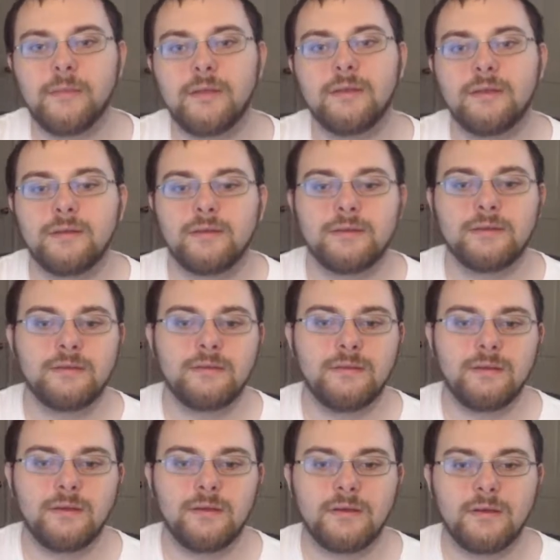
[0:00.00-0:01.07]

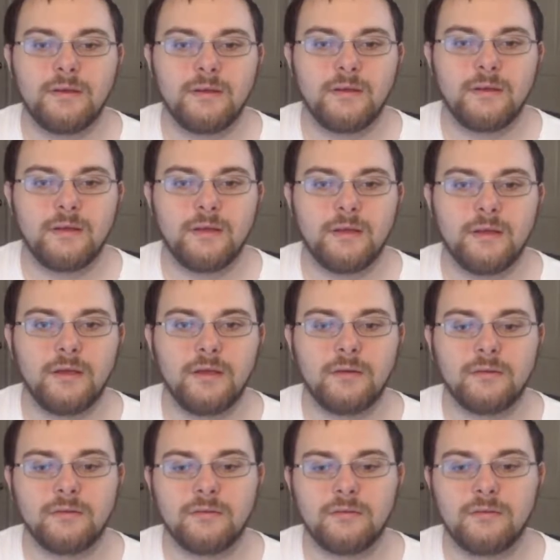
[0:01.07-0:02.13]
it.
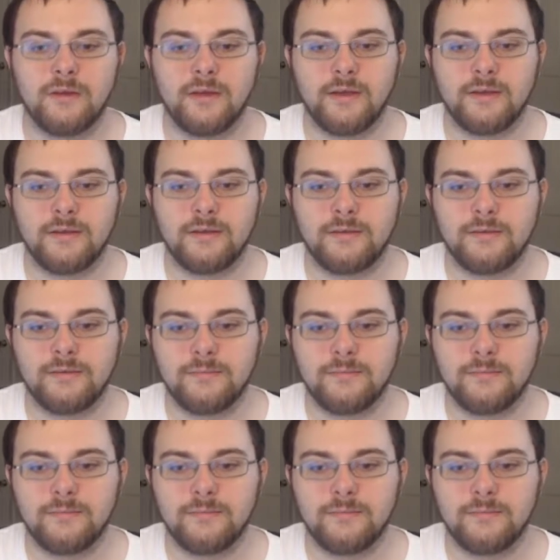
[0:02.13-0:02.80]
Here, take it.